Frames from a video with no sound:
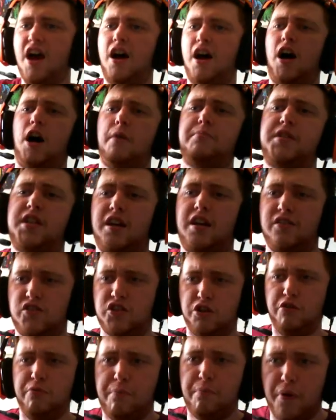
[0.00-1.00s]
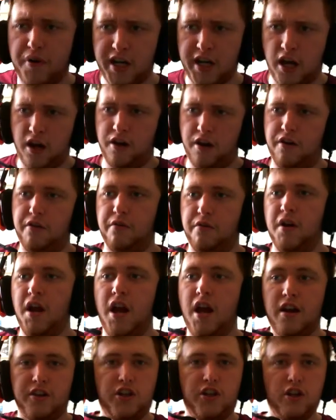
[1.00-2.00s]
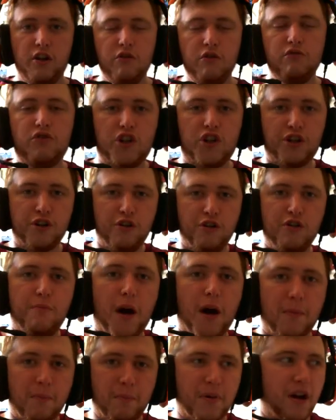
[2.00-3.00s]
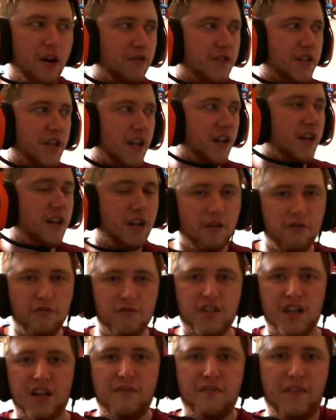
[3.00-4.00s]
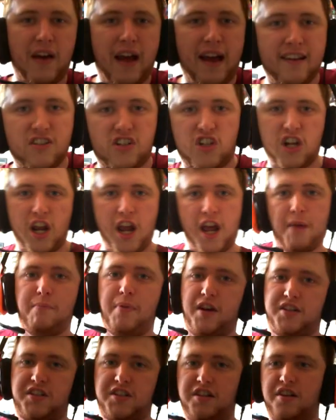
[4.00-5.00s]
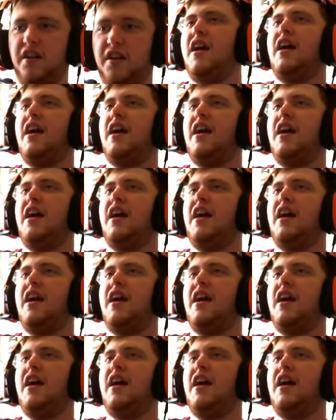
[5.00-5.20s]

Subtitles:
Update 2.0. YouTube uploading using that share button.